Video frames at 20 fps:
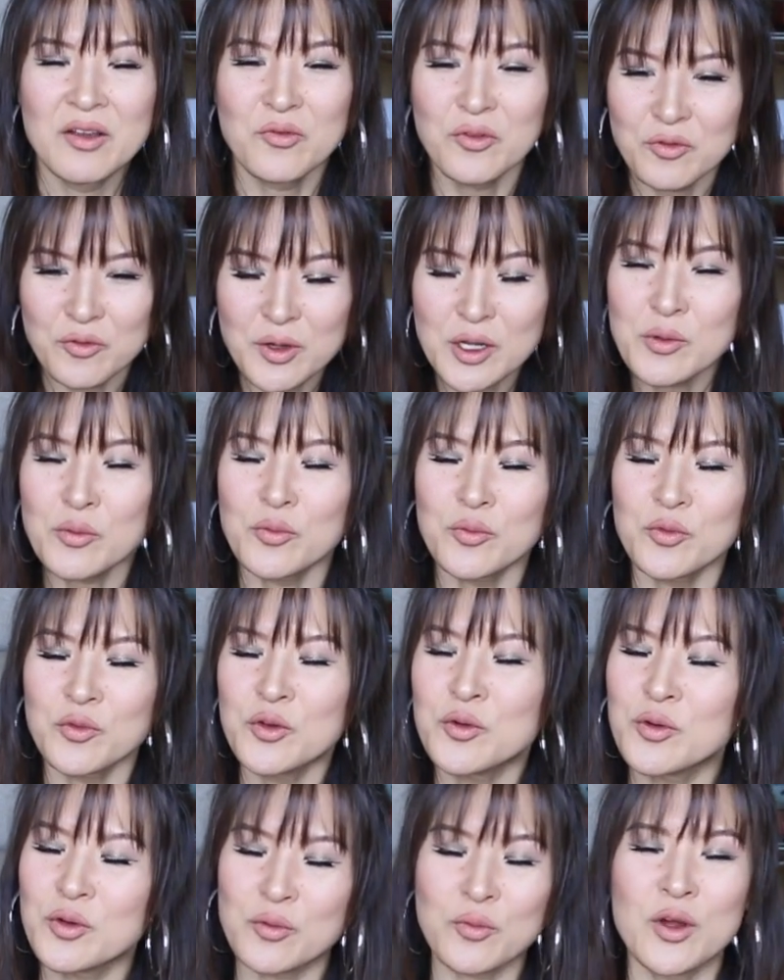
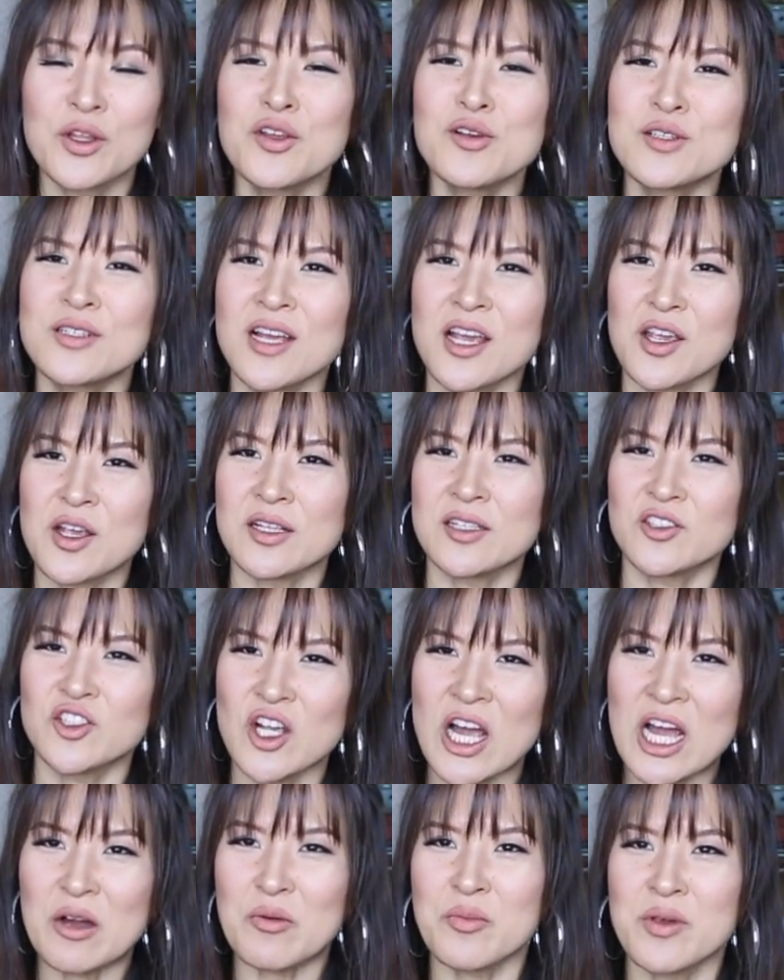When you say
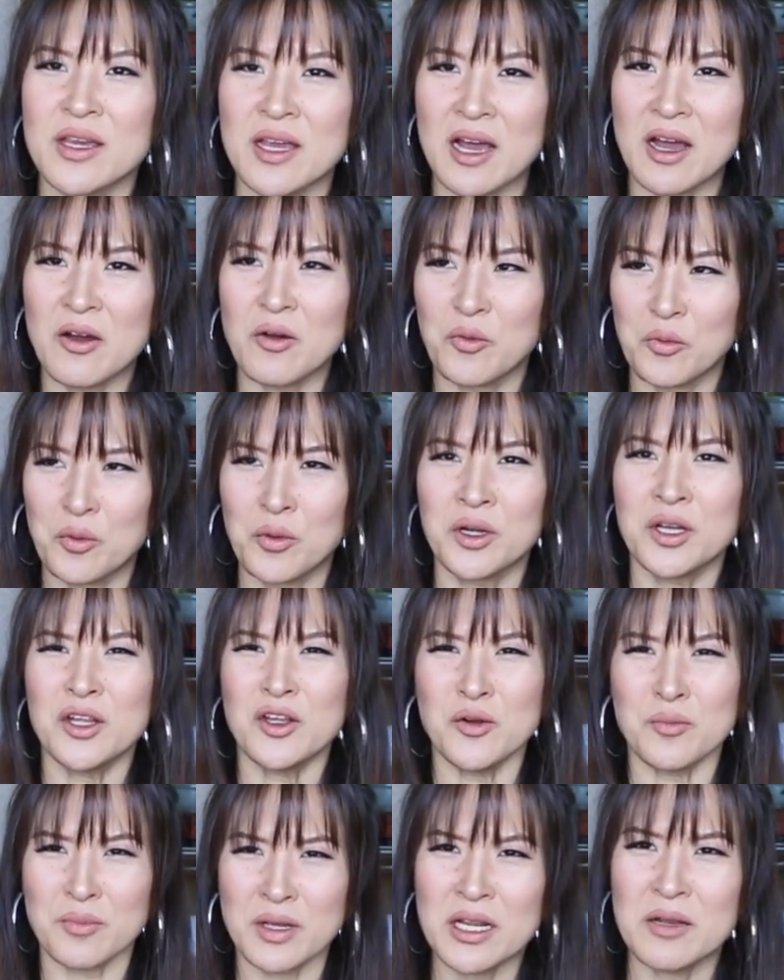shout me out, what do
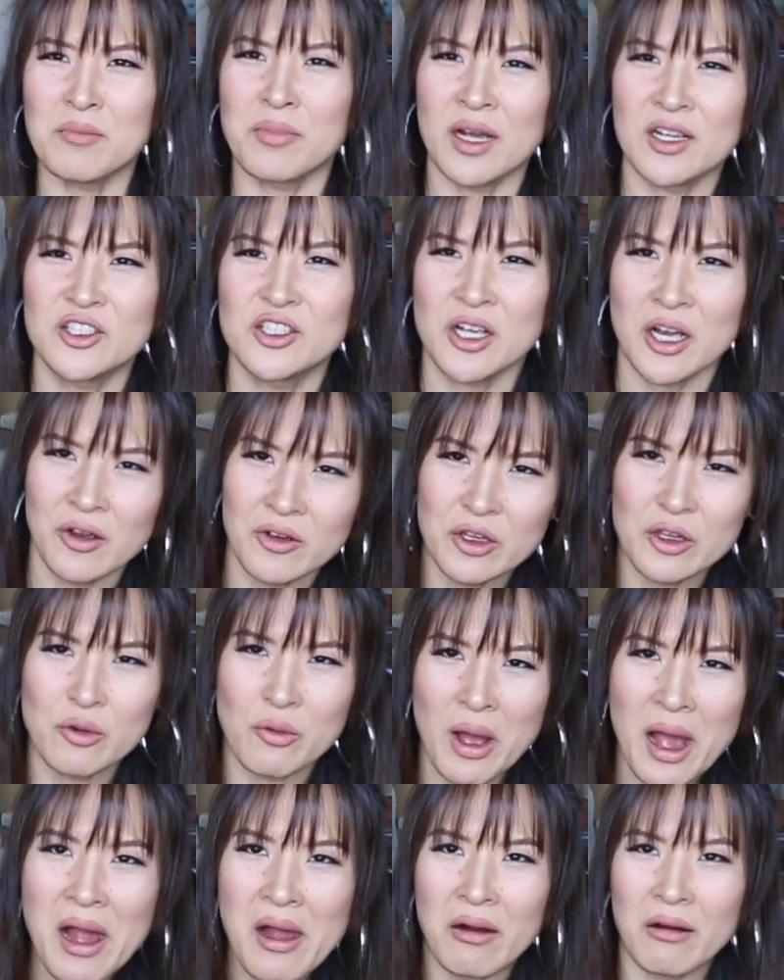you mean by shout
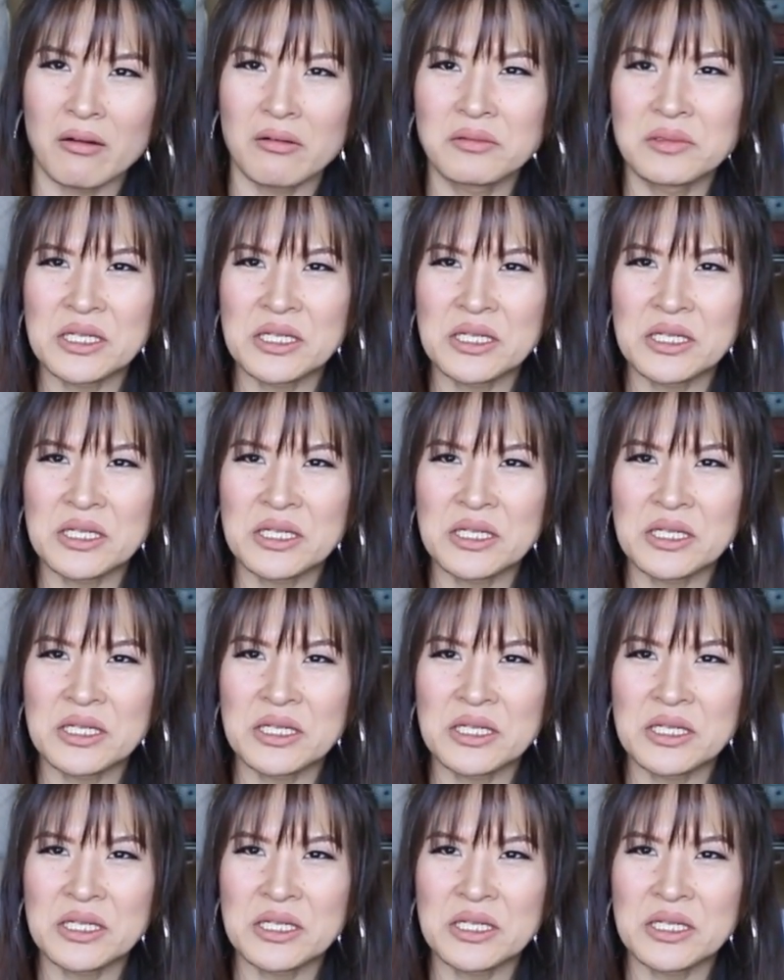you out?